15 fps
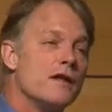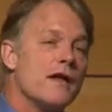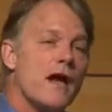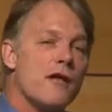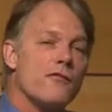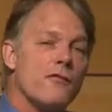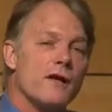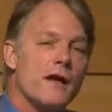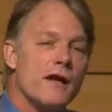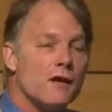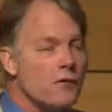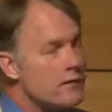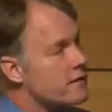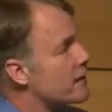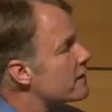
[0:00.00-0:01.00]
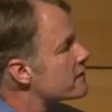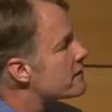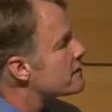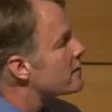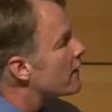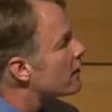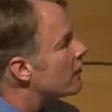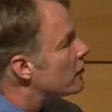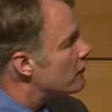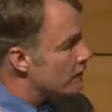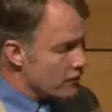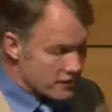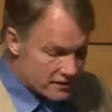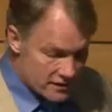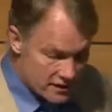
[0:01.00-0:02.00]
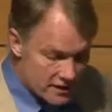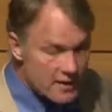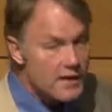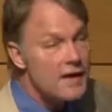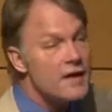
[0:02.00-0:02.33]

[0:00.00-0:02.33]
Catherine Hayhoe at Texas Tech University,